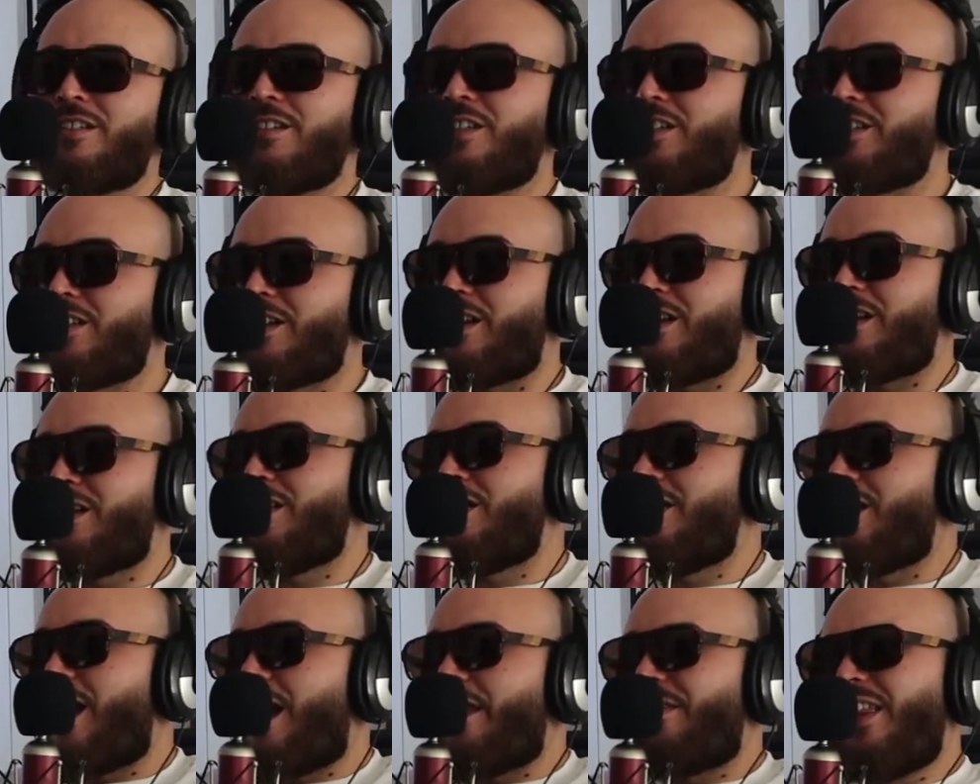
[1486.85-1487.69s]
there's the,
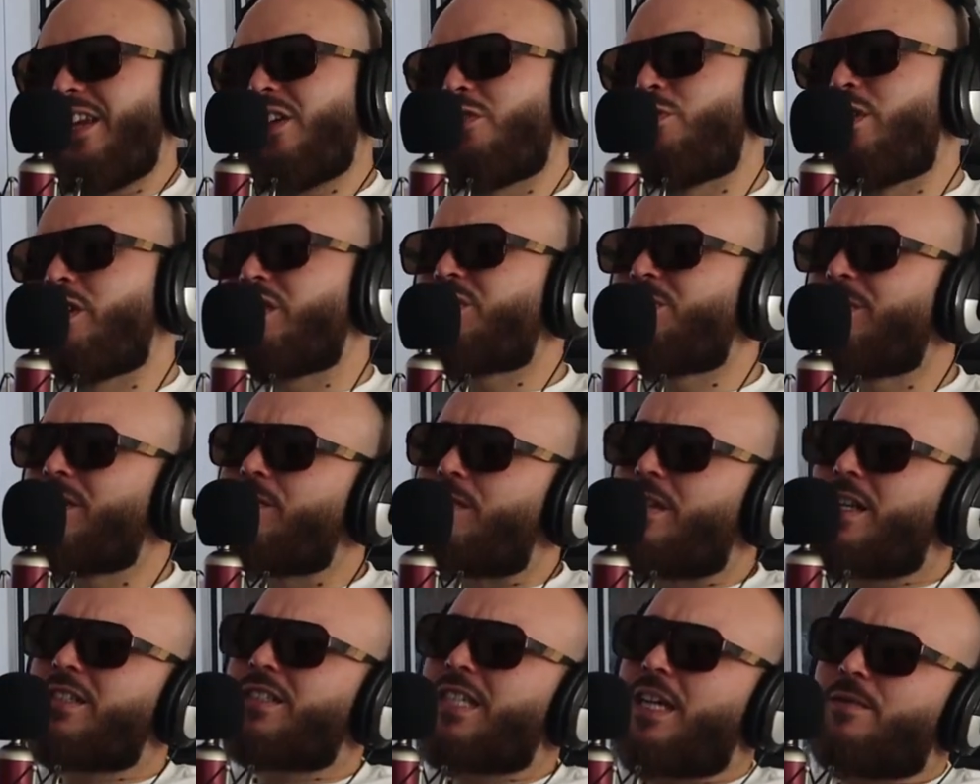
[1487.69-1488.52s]
certain things. I that, think Will
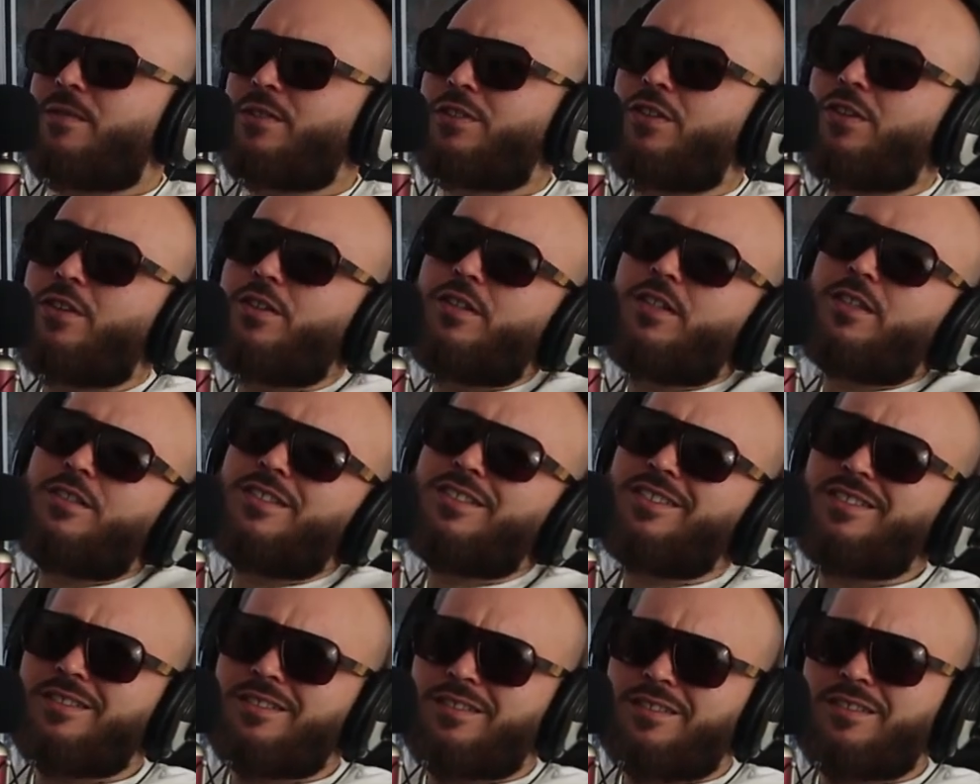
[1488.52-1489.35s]
Smith does have a star,
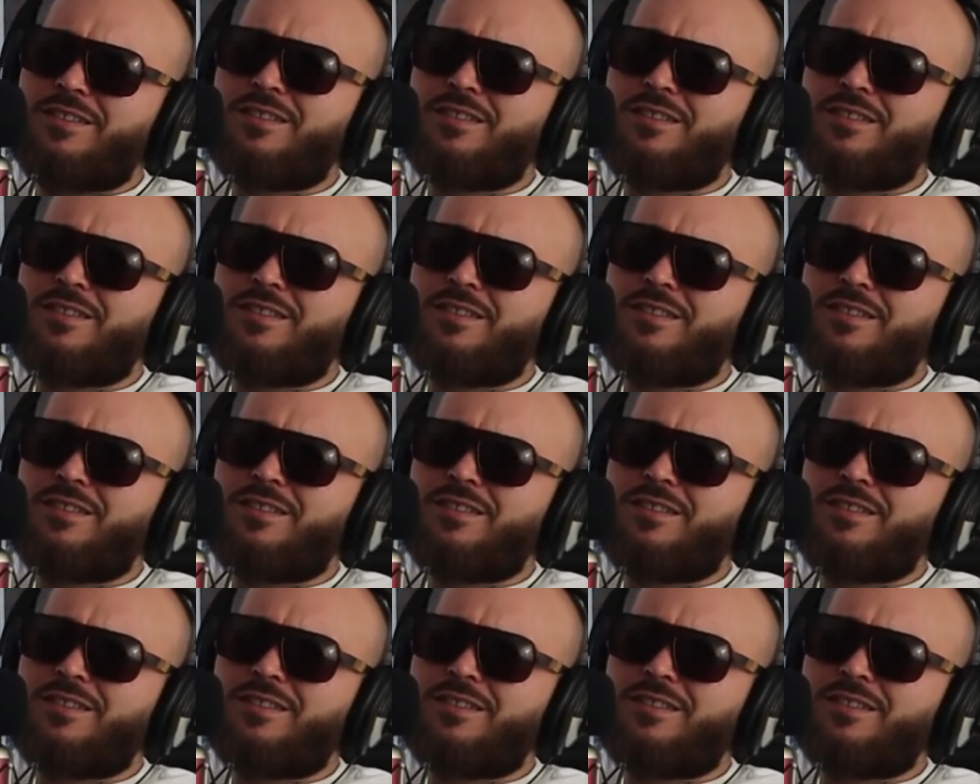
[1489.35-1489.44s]
does he?